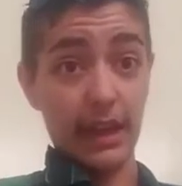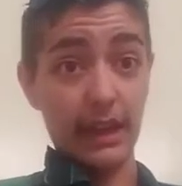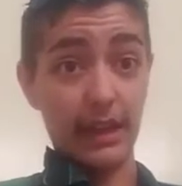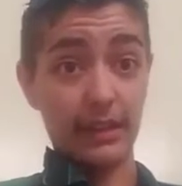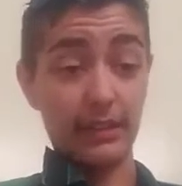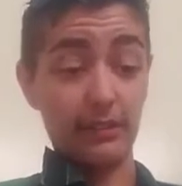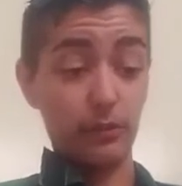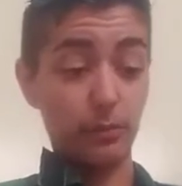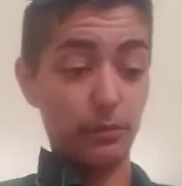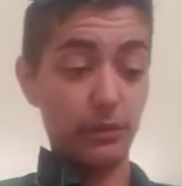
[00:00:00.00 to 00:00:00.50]
I
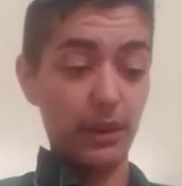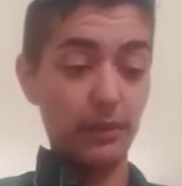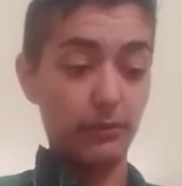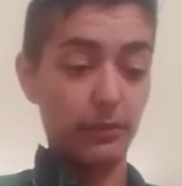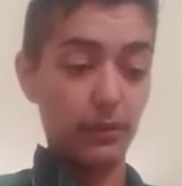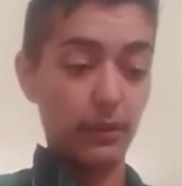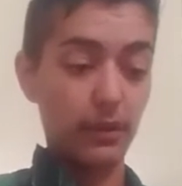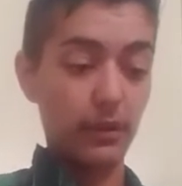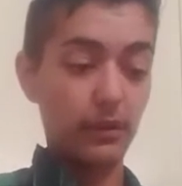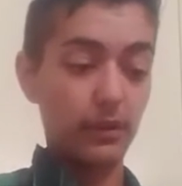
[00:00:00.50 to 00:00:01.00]
got the spray
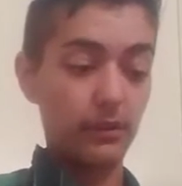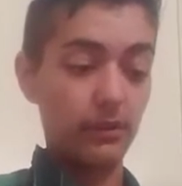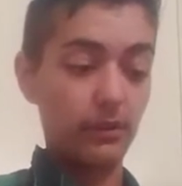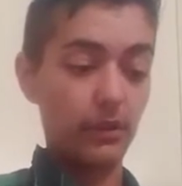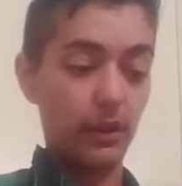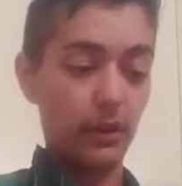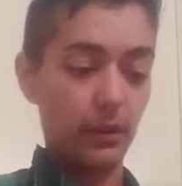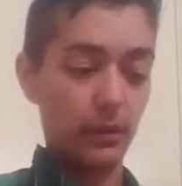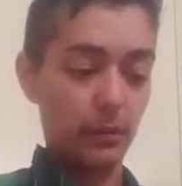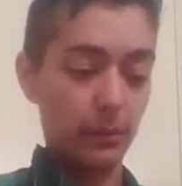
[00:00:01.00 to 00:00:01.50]
for it,
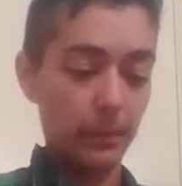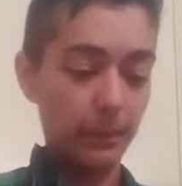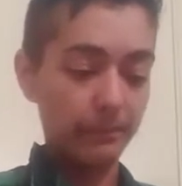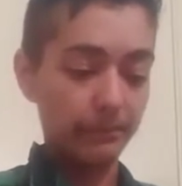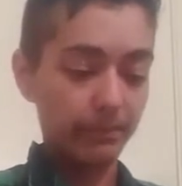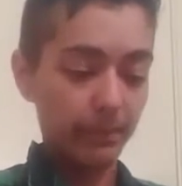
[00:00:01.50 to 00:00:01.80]
so